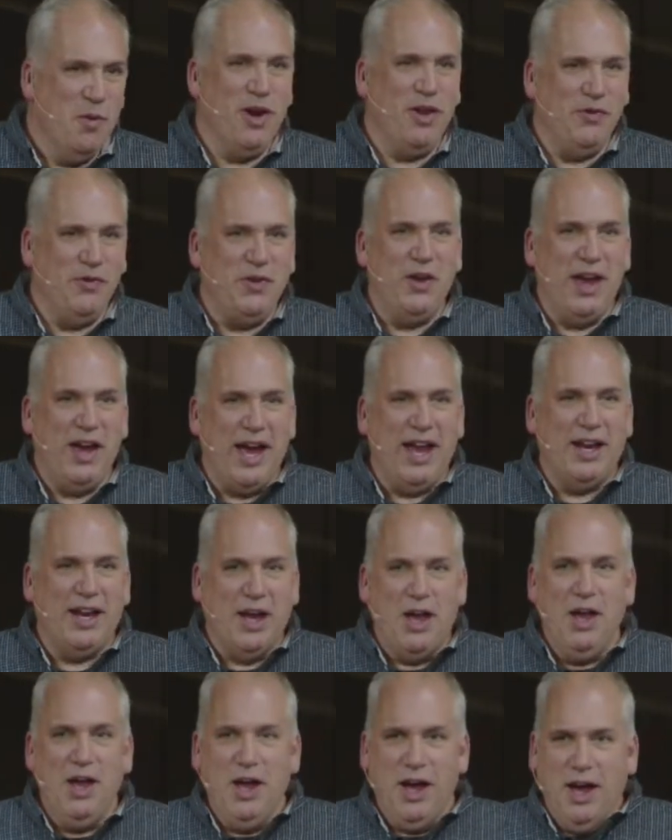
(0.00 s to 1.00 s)
What if you
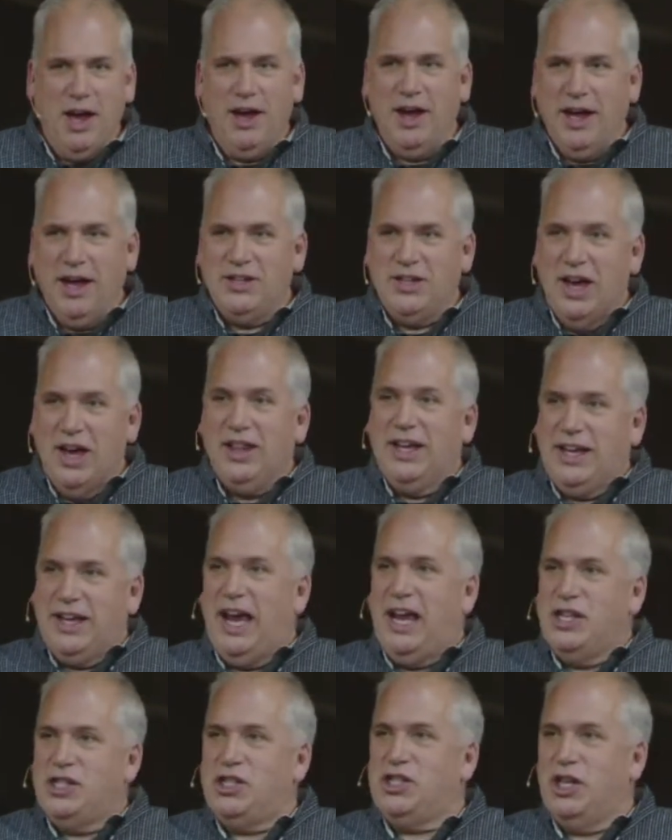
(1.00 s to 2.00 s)
had a, a
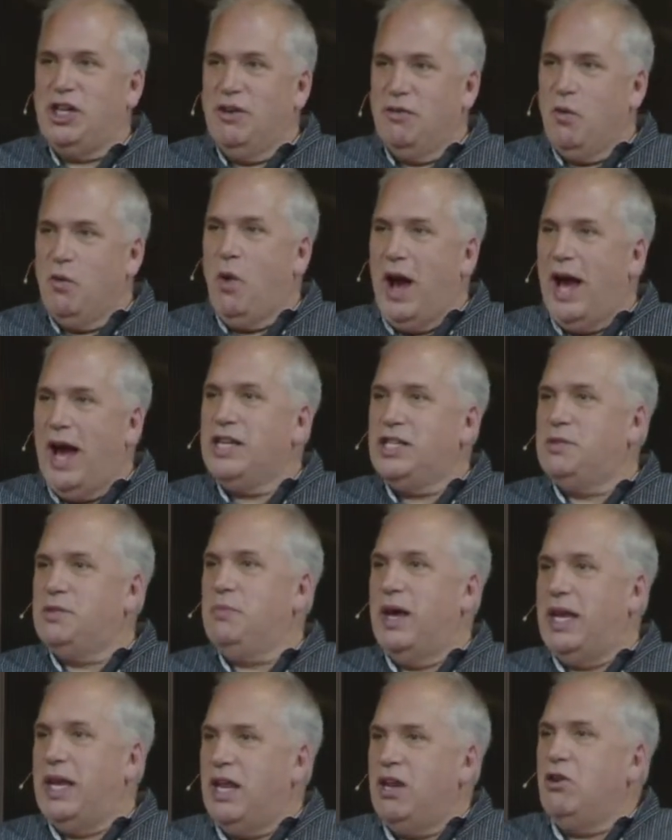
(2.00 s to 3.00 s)
delegation of
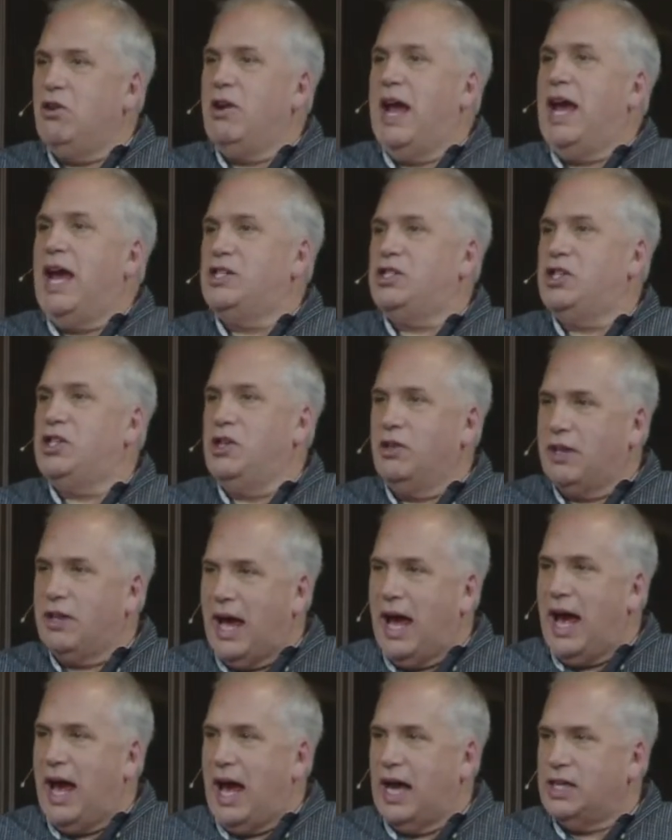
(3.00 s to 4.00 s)
wise men,
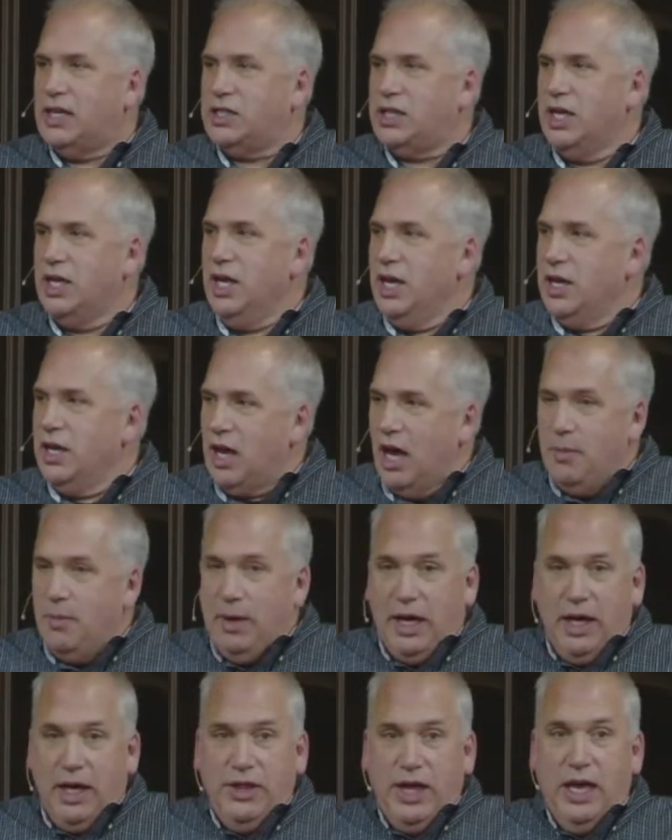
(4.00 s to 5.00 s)
international guys,
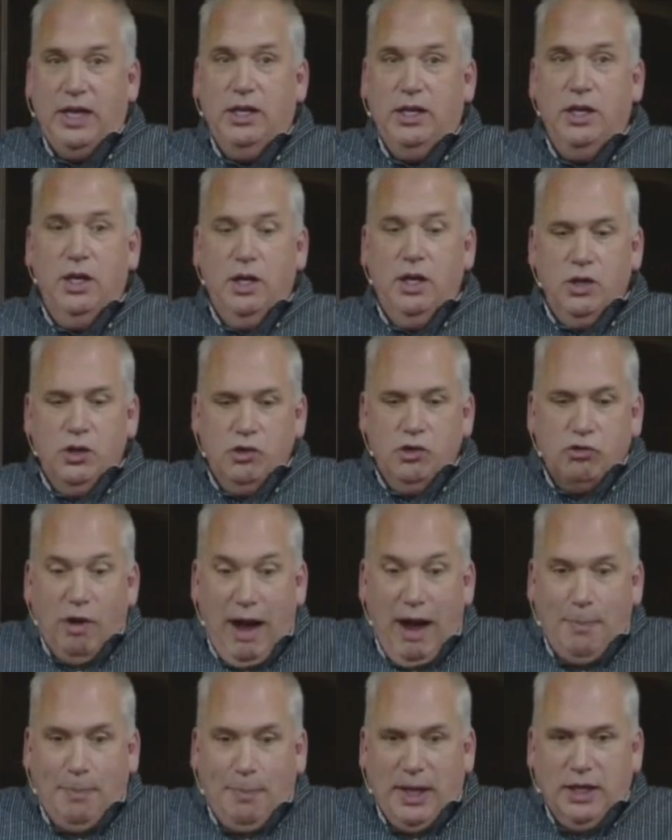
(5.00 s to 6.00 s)
coming and then
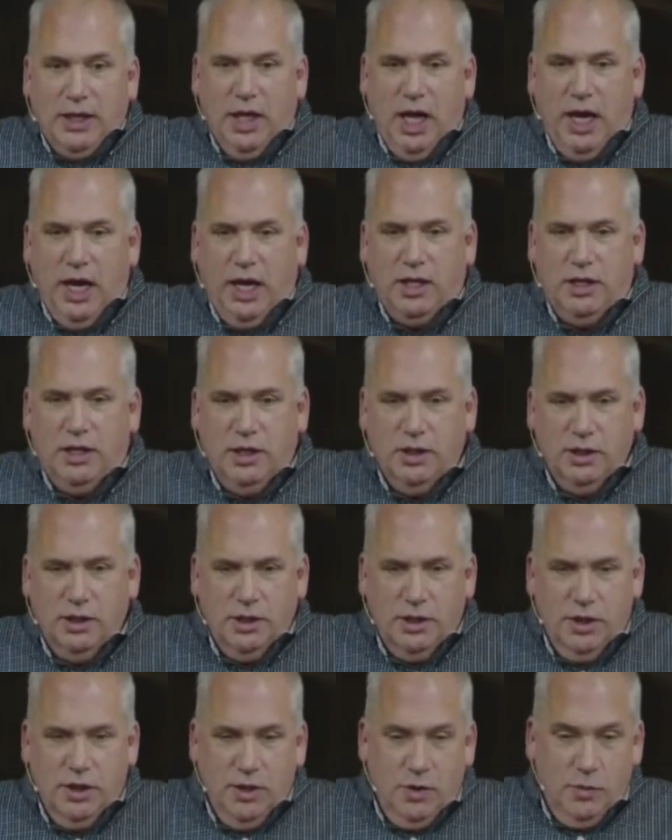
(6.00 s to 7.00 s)
dropping like
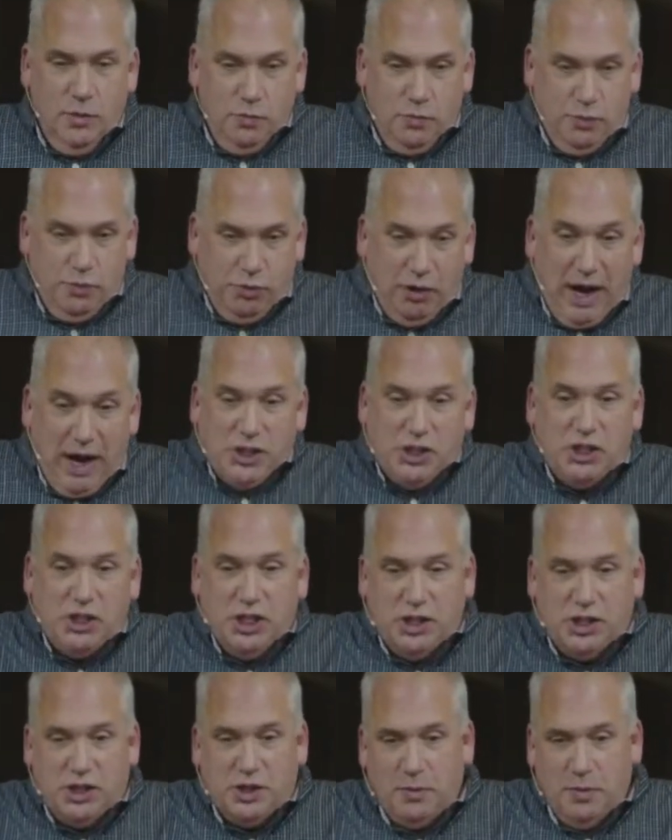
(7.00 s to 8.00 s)

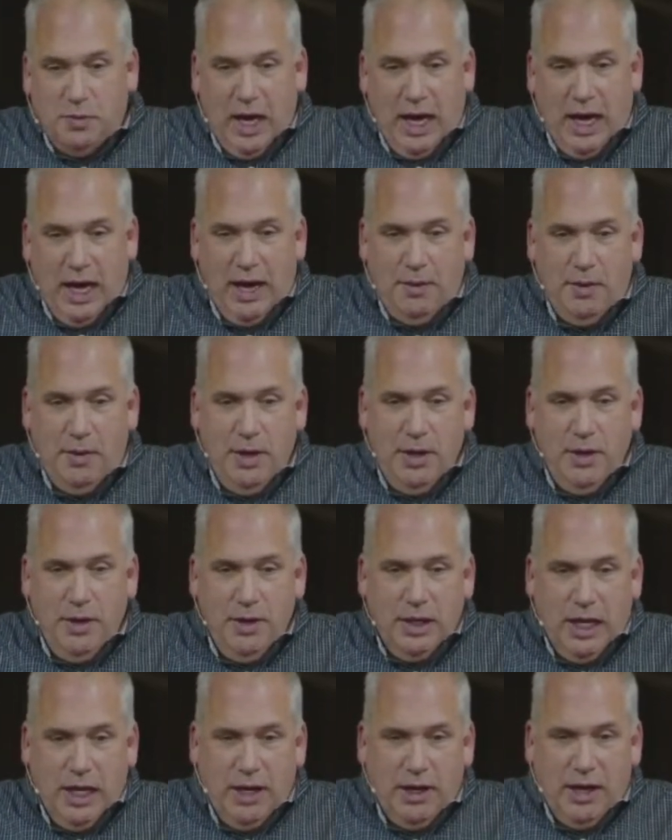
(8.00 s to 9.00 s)
precious, uh,
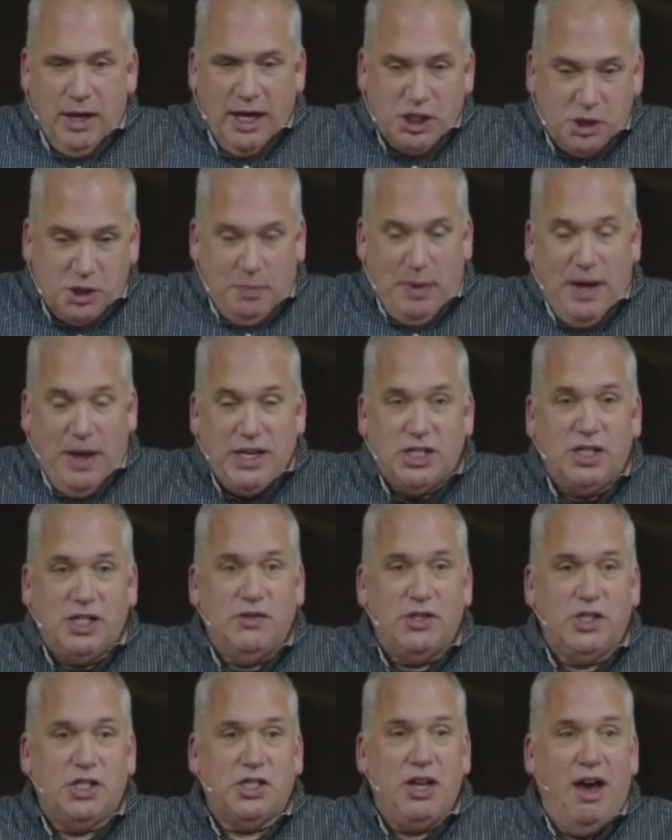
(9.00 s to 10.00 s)
uh,
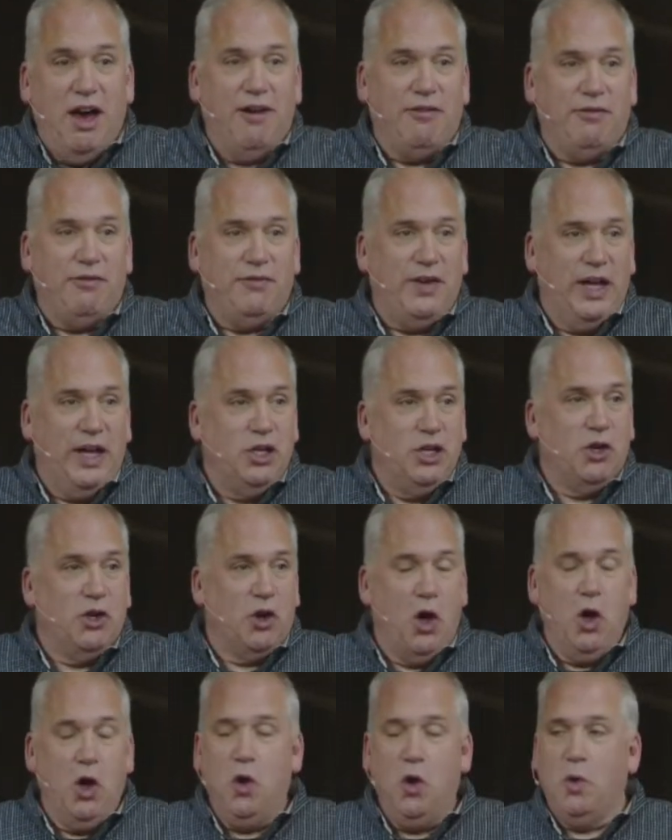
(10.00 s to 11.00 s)
expensive stuff in
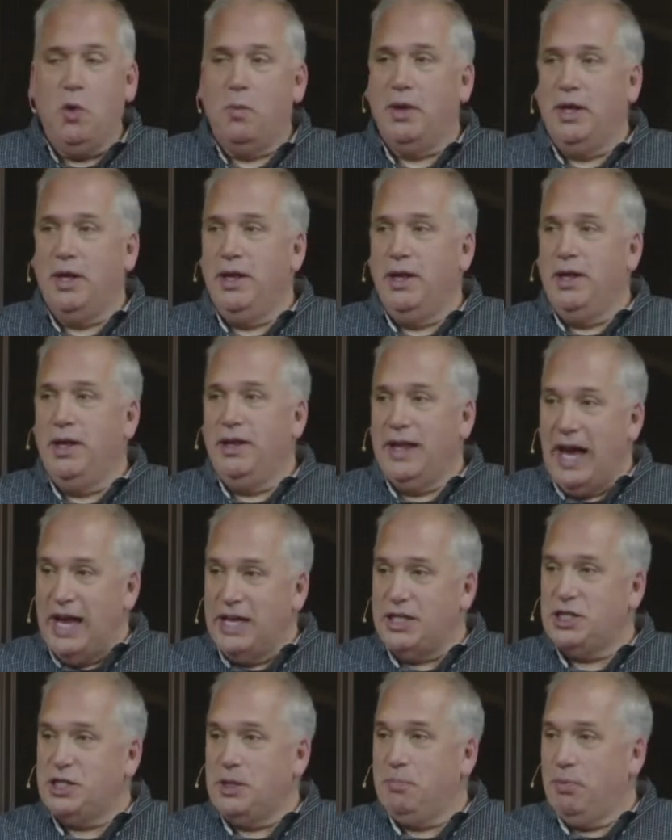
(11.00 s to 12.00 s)
your home.
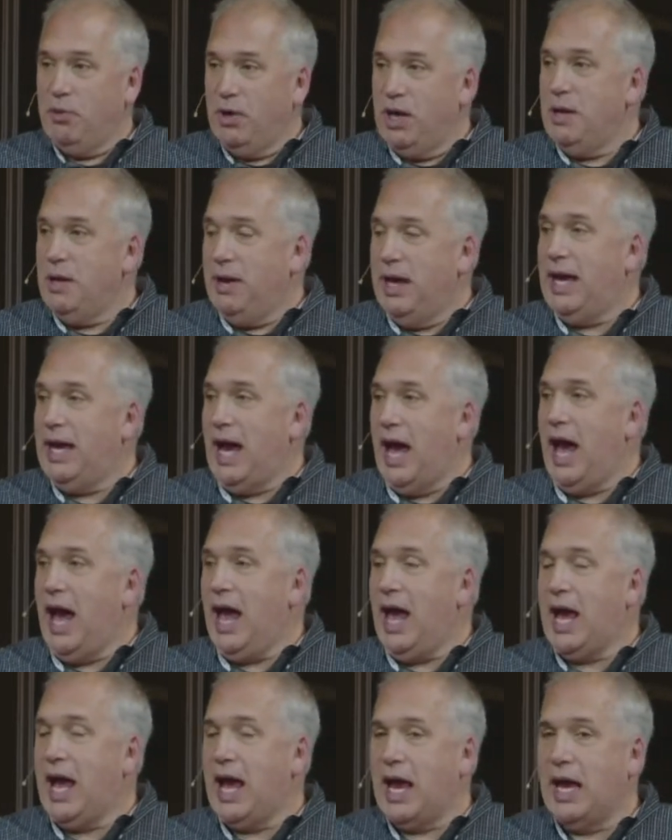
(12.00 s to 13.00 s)
That's a pretty big
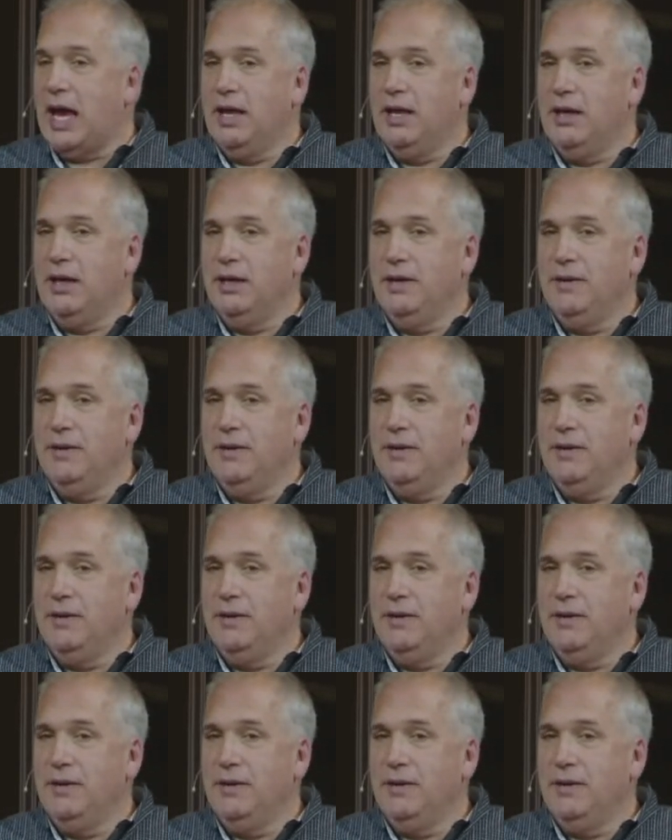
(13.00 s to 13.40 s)
high.